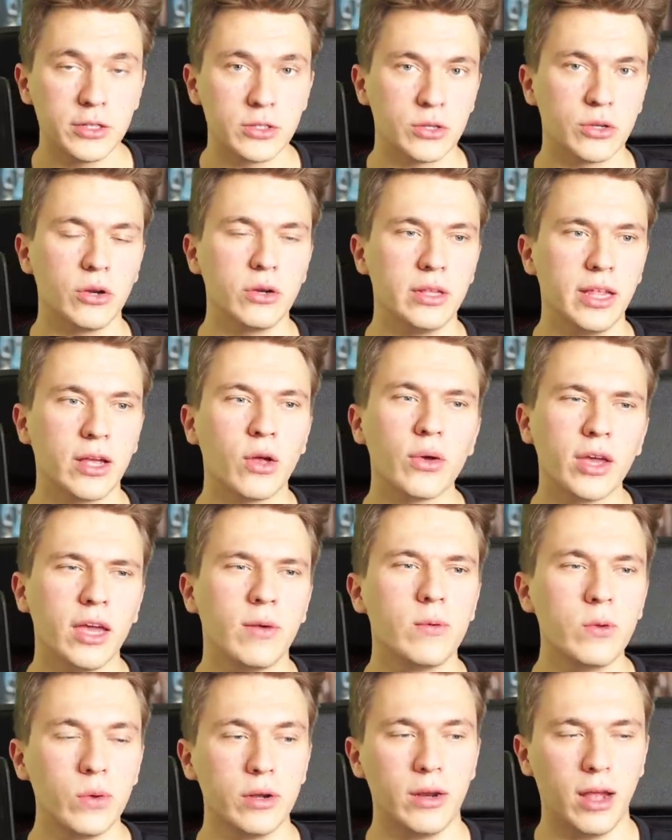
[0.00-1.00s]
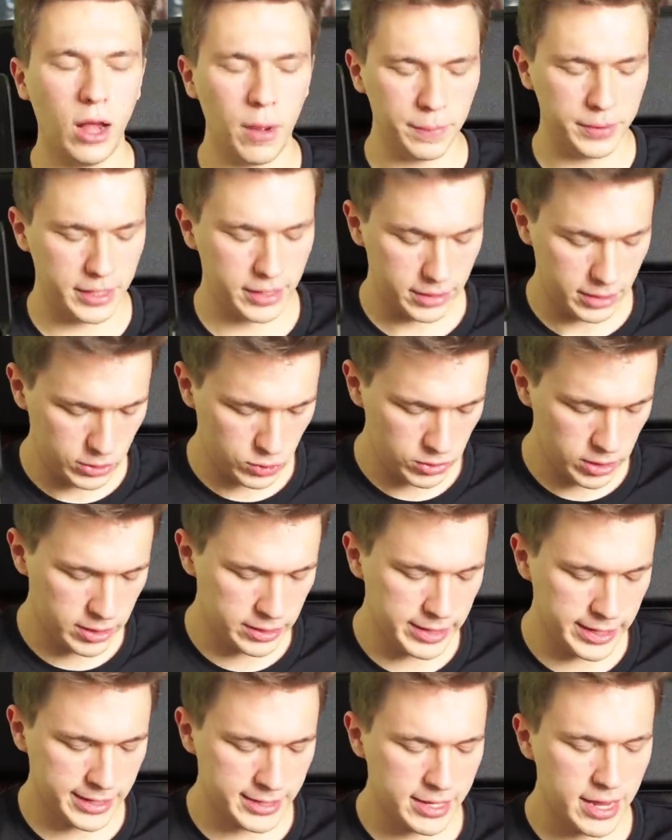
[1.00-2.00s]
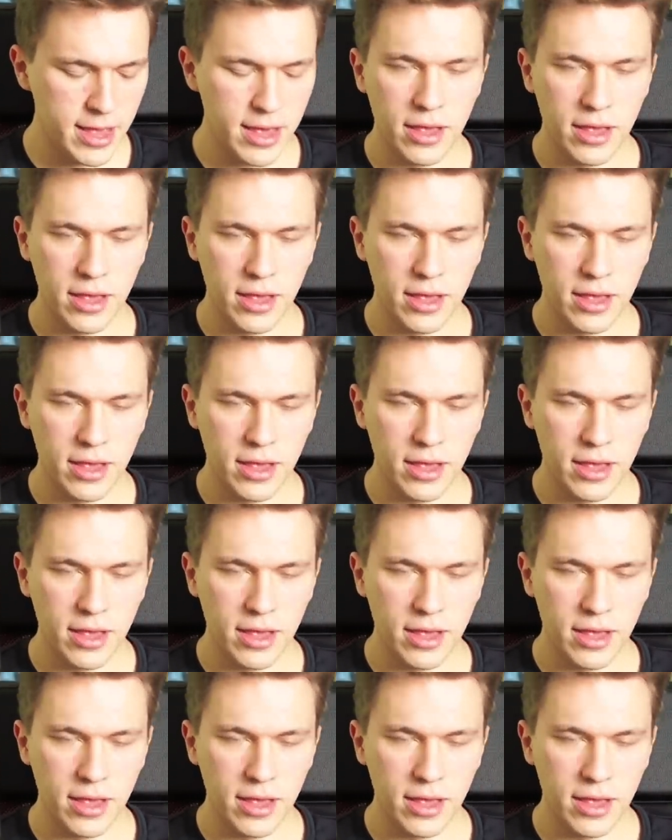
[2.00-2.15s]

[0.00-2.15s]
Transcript: So you're like, okay, we want to update these trial decks.